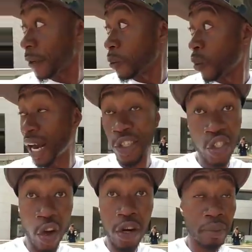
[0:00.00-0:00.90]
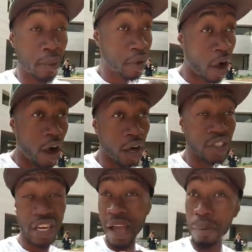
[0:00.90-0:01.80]
when I show them cars
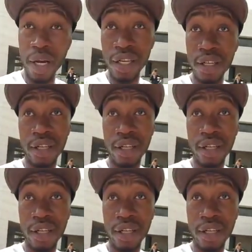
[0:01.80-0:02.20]
and that money,